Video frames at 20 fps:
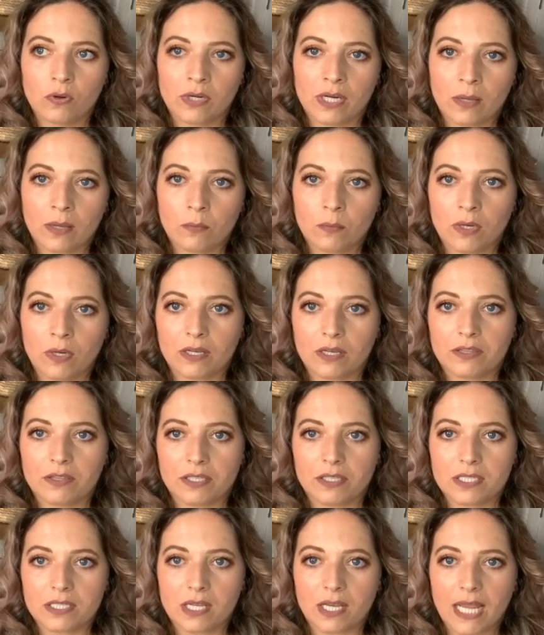network
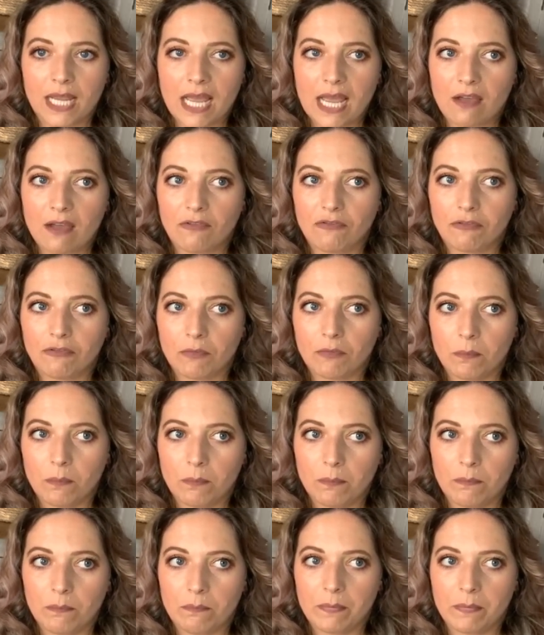that I have
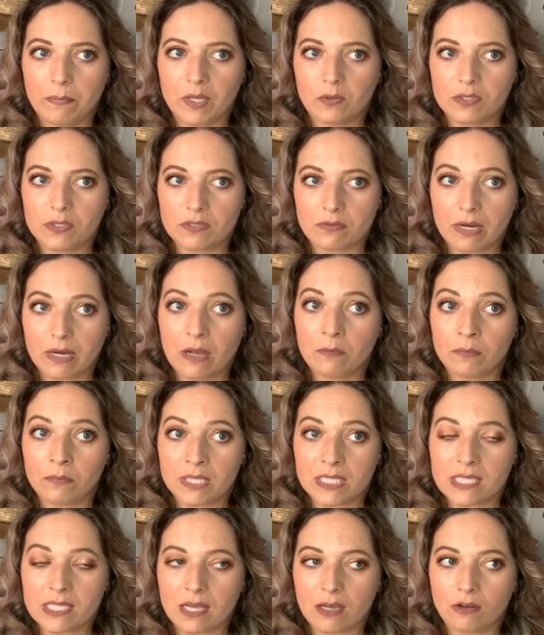built around
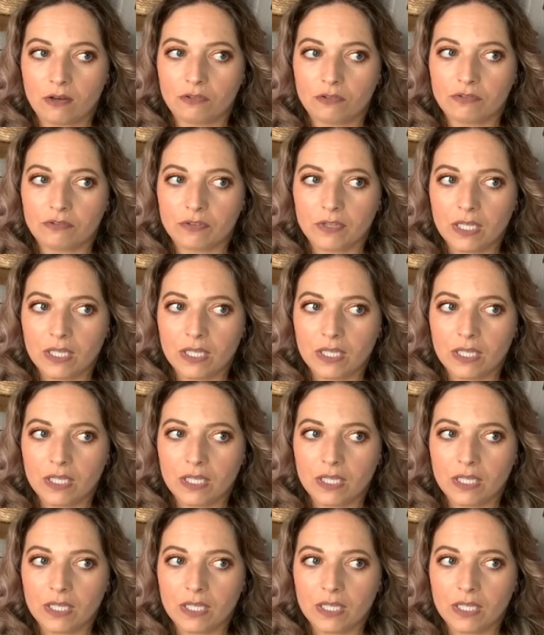myself,